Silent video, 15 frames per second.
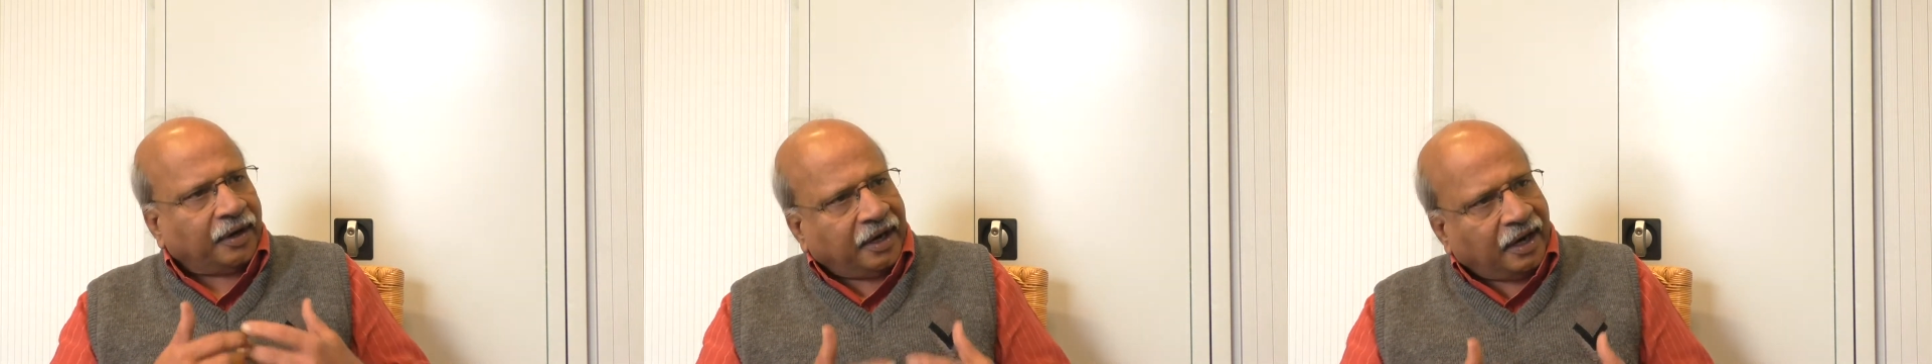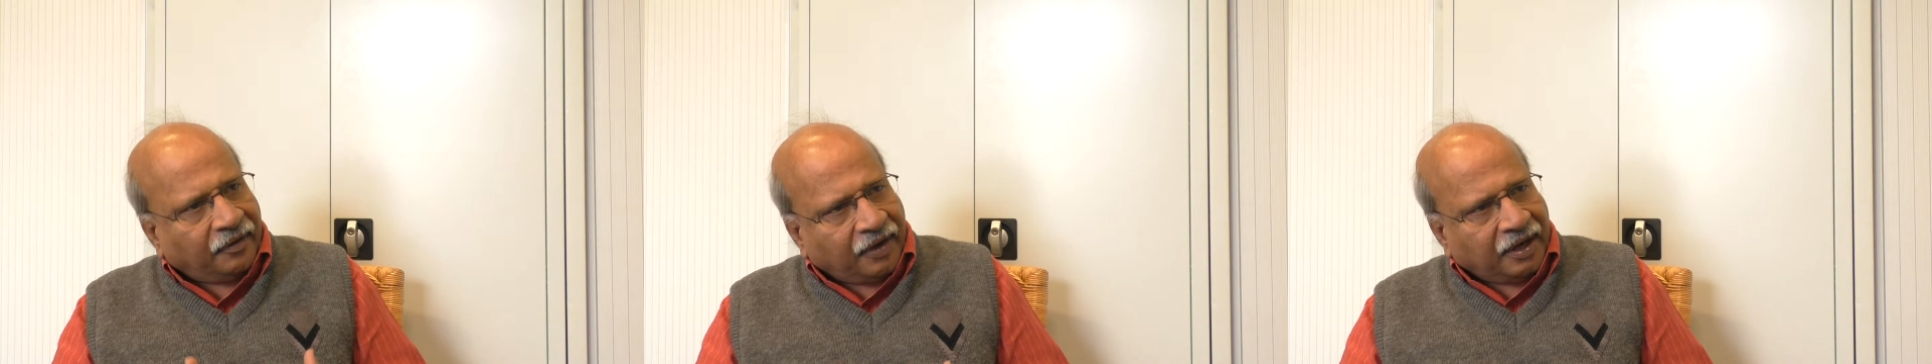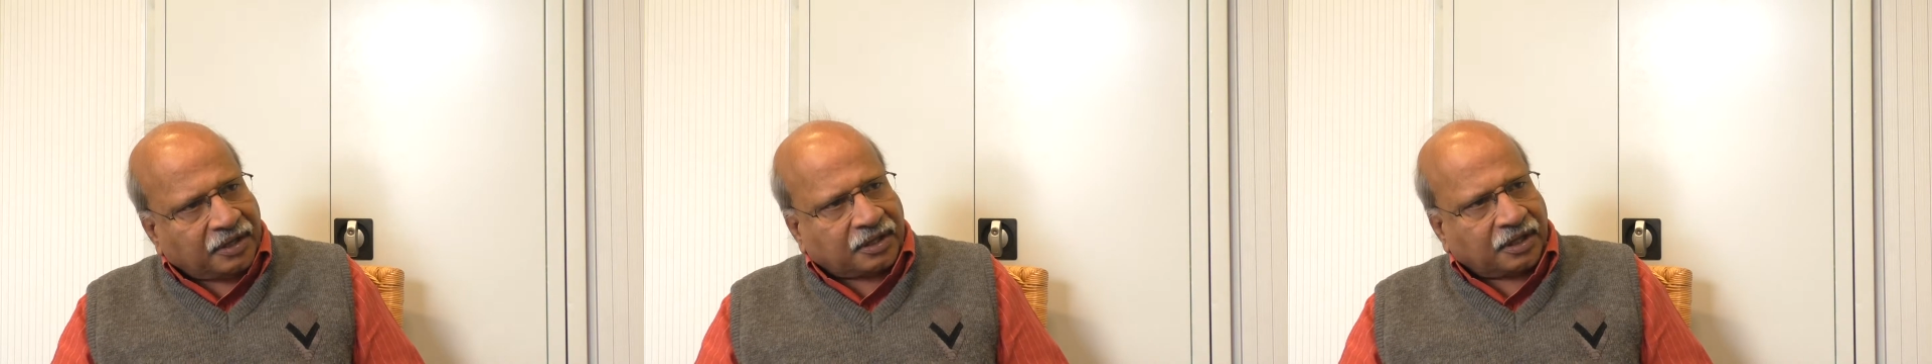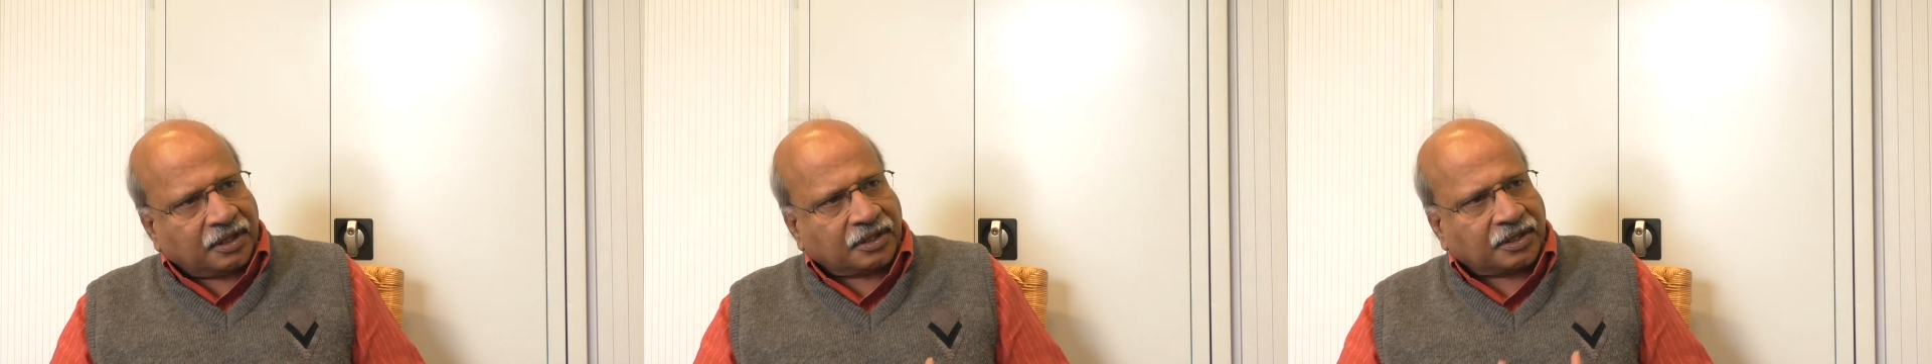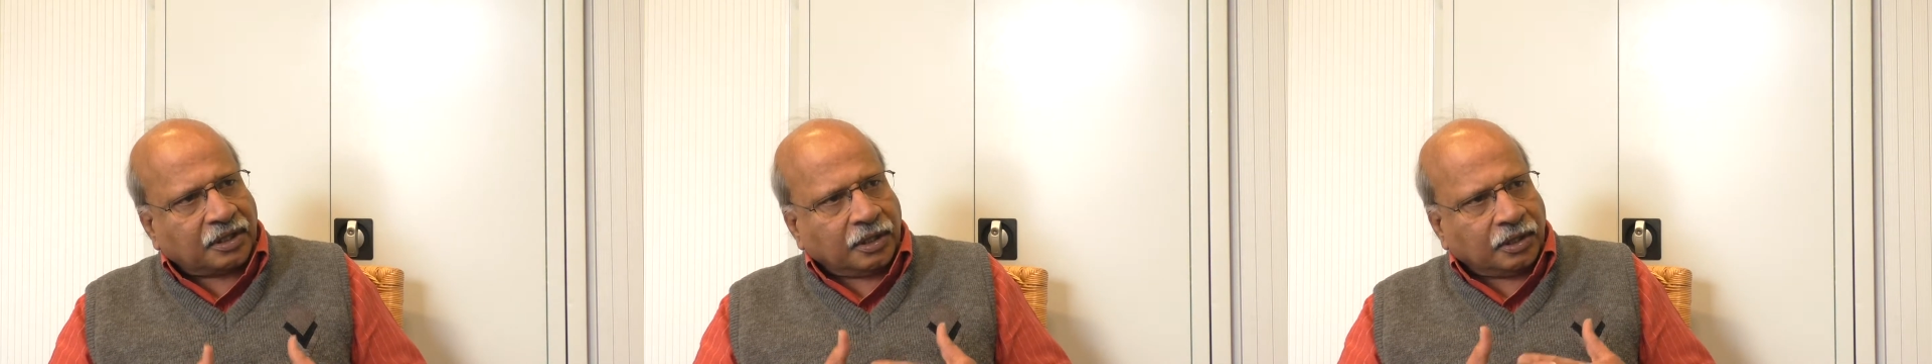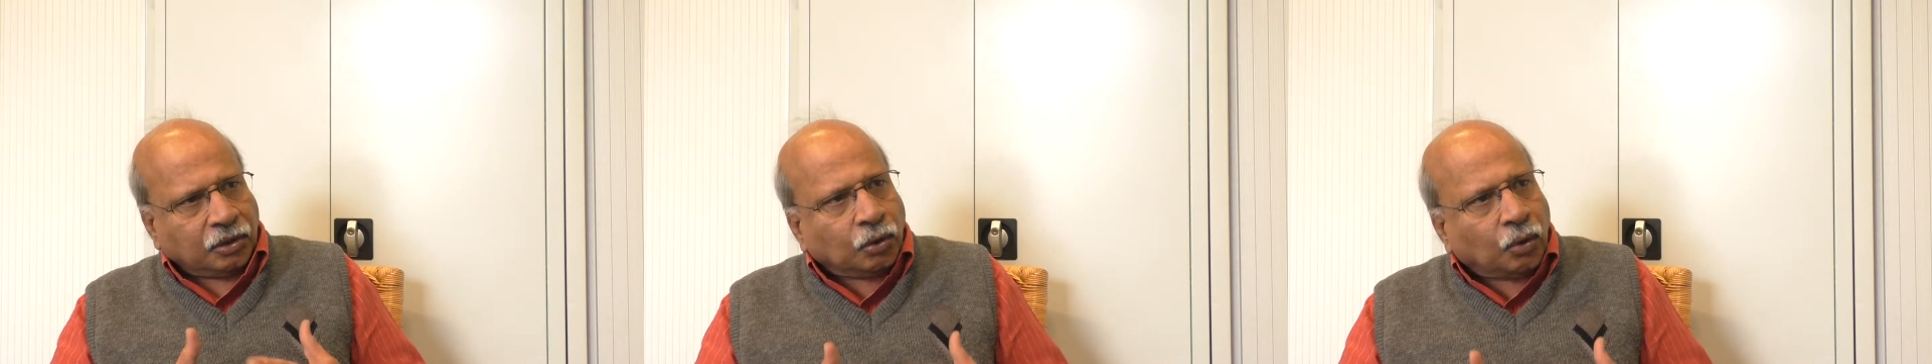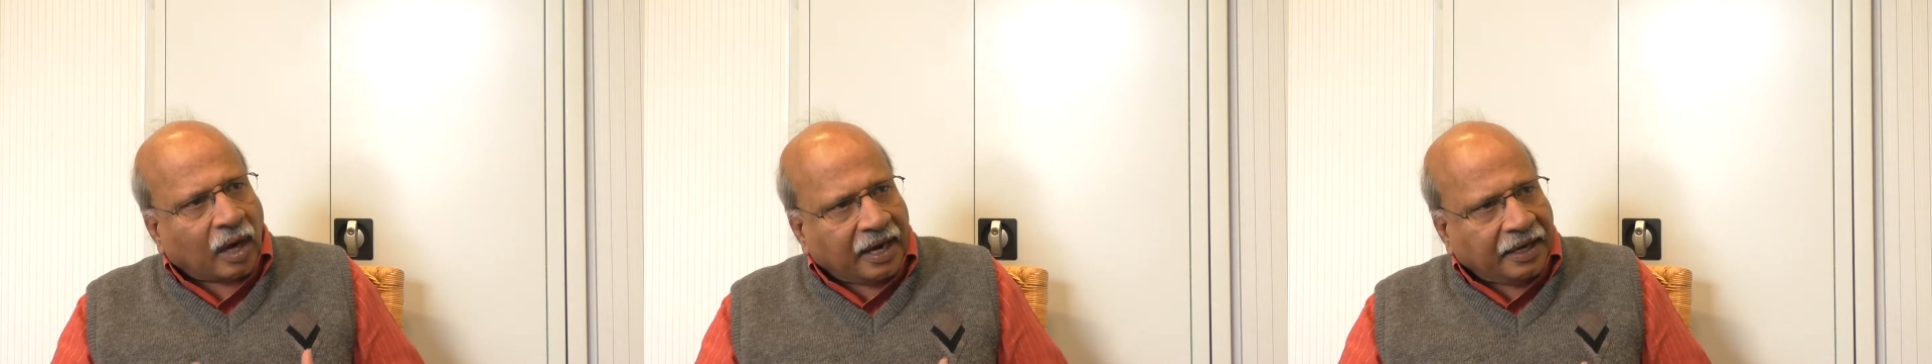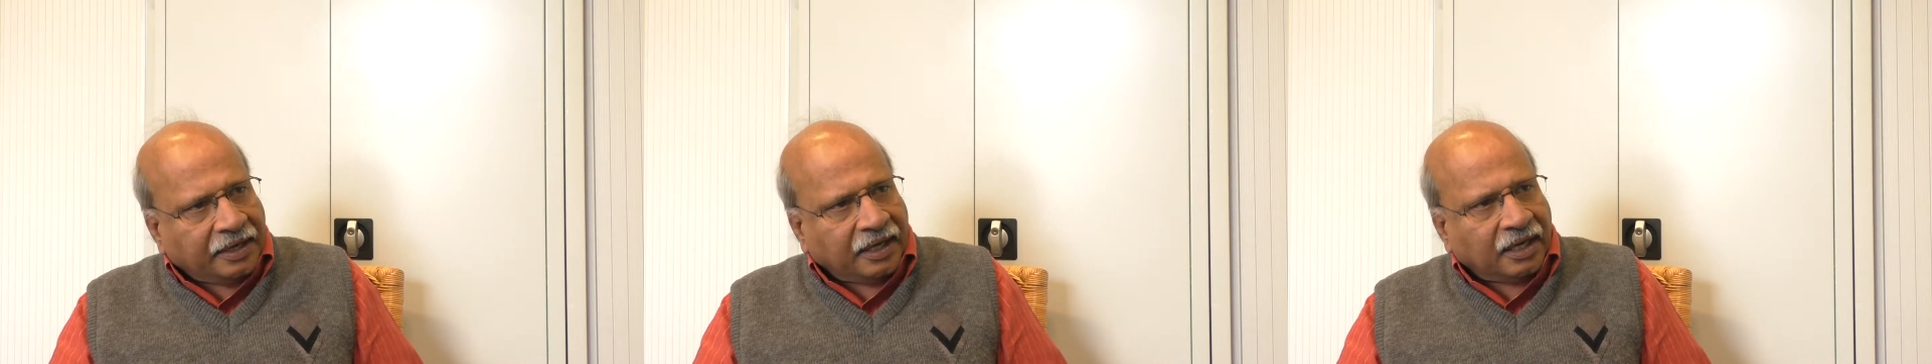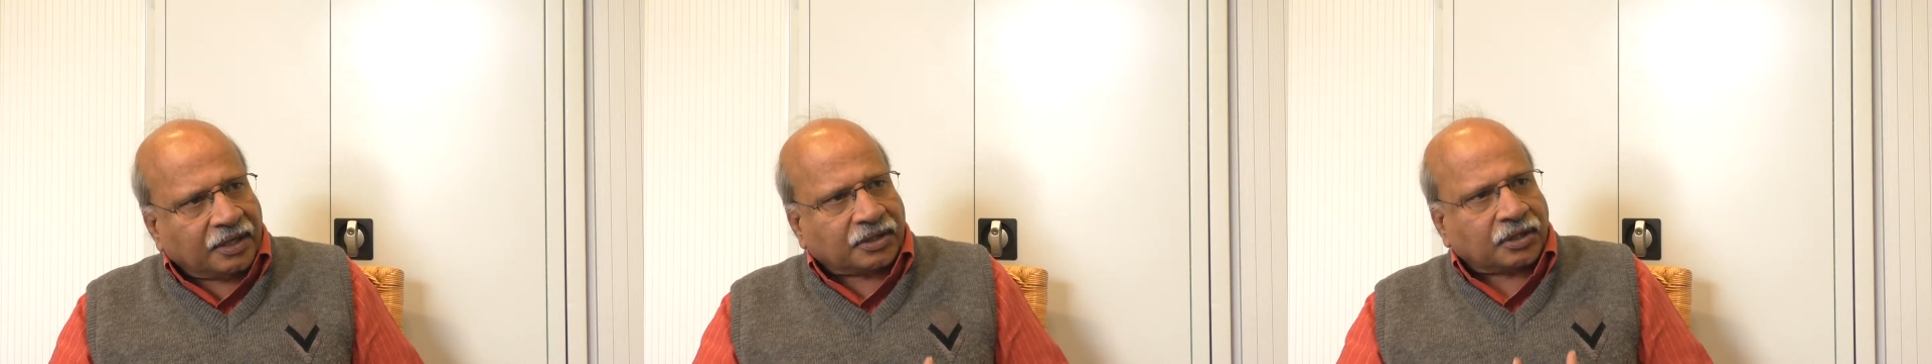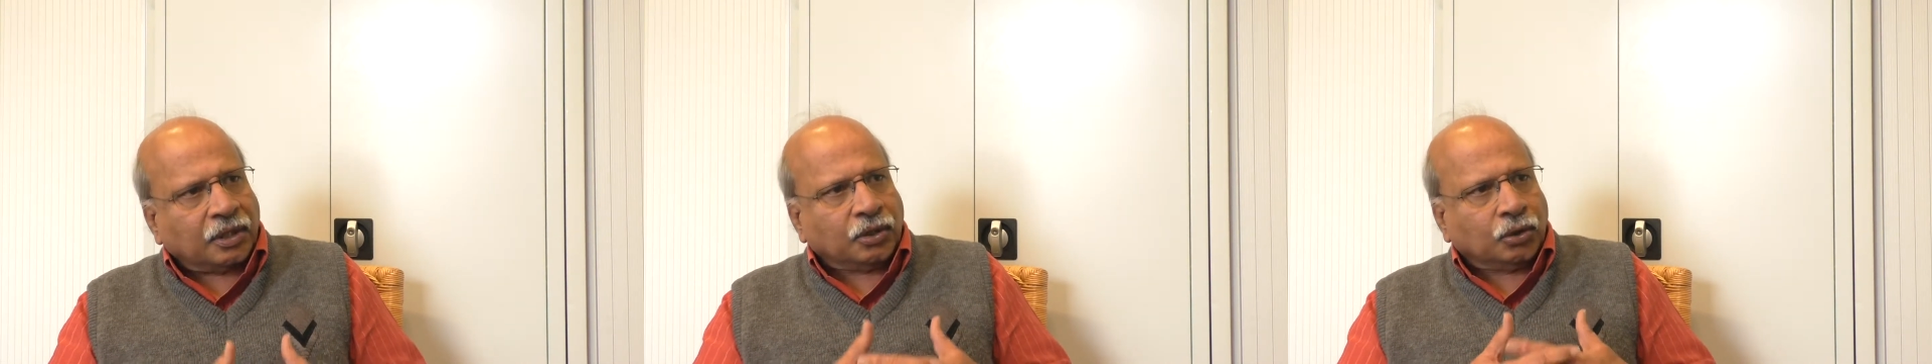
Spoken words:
innovations, new ideas,